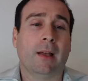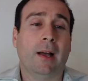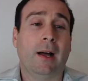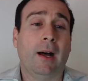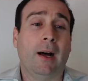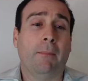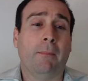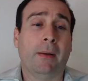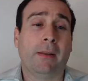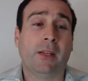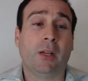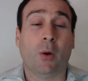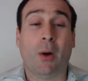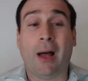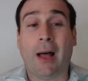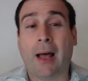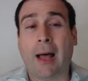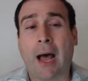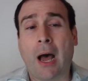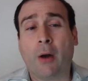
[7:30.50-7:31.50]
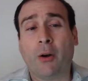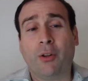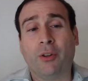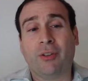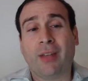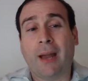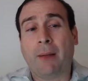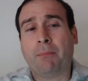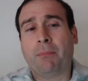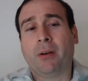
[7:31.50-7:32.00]
how
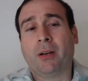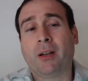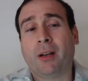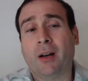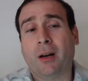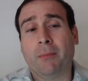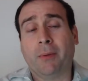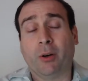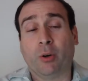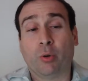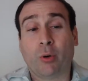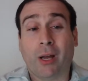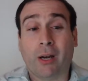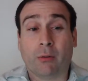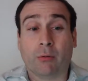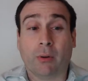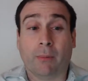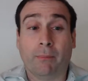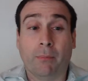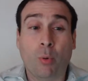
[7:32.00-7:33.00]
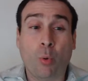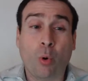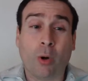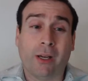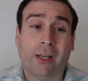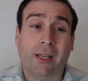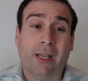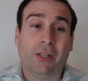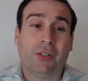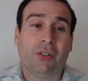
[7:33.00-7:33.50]
does that become a credit
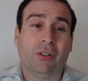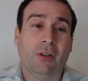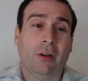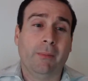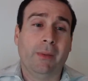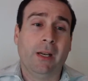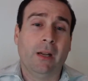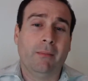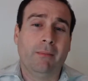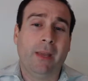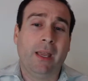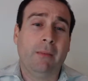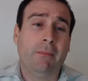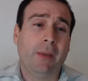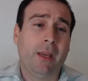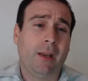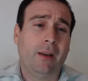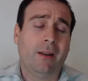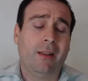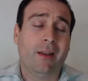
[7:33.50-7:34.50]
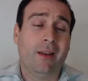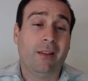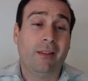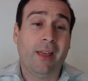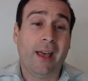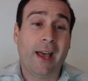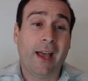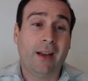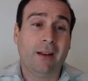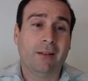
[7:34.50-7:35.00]
reporting issue? I mean, it may mean
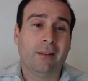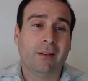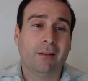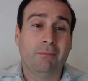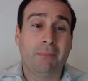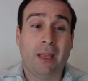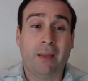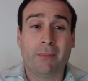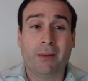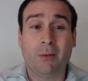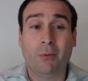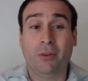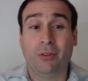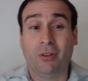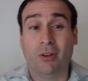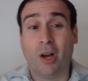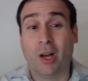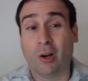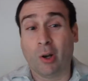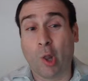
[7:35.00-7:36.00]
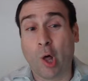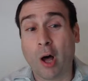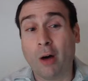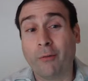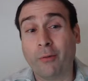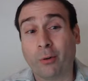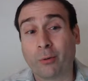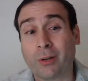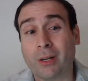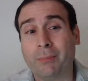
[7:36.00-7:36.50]
that maybe it was an
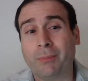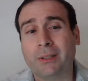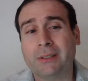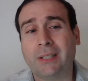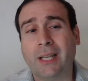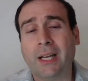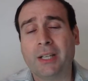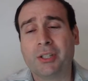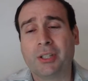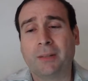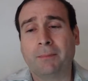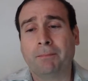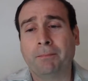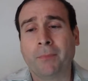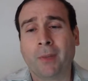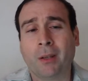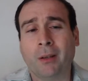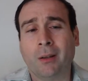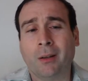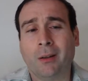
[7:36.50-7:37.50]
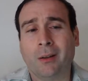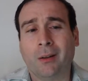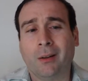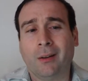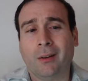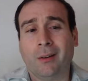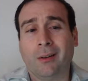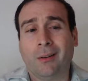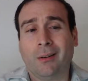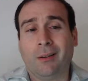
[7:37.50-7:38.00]
unlawful repossession.
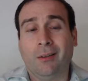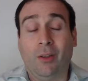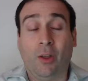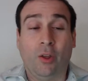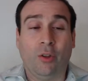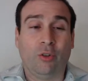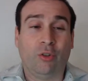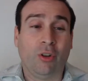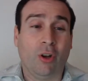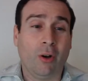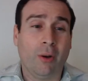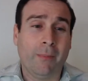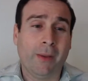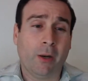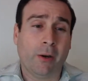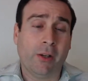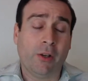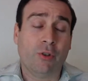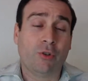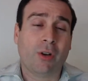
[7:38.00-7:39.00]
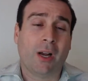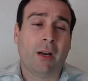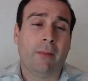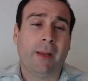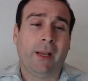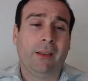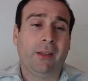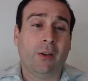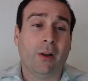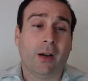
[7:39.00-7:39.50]
So, I mean, are you trying to
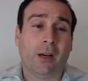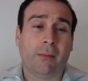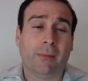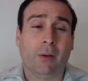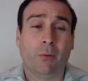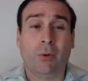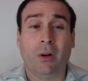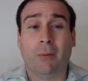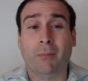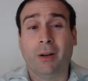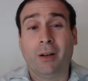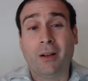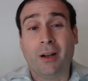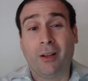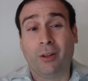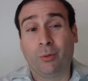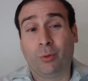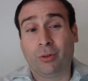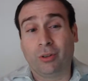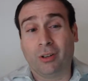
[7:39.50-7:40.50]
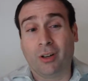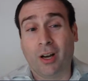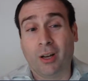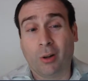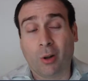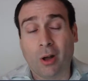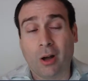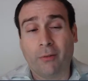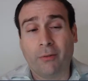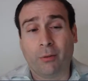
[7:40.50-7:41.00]
make the argument, well, because it was an
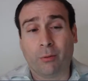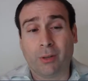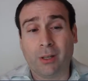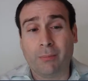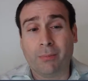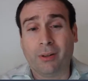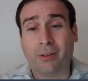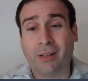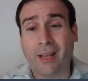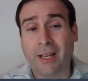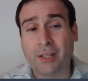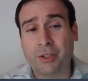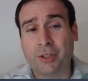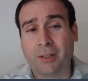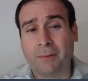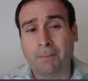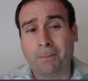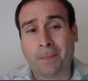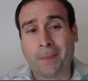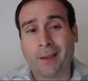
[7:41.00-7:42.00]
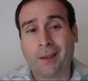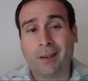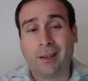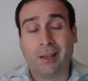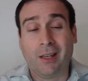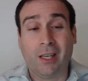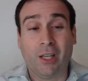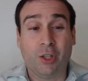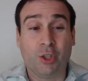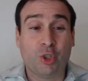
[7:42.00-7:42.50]
unlawful repossession,
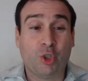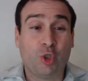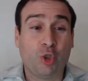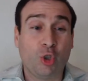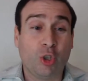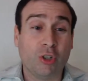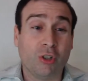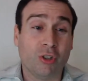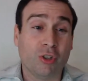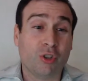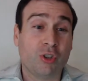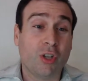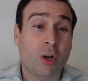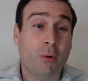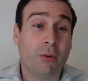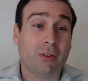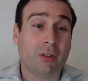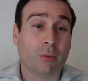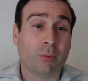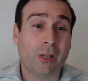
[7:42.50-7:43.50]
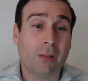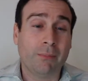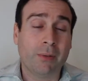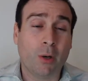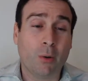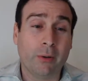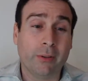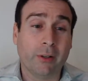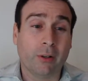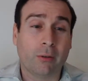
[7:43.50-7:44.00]
it shouldn't show as a
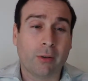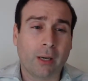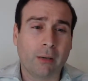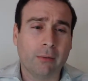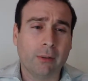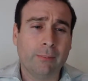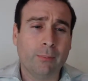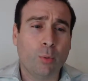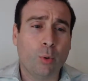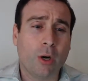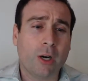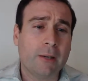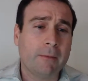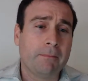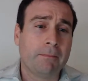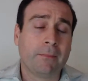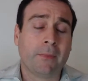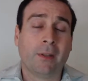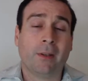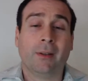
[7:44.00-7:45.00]
repo in the credit report?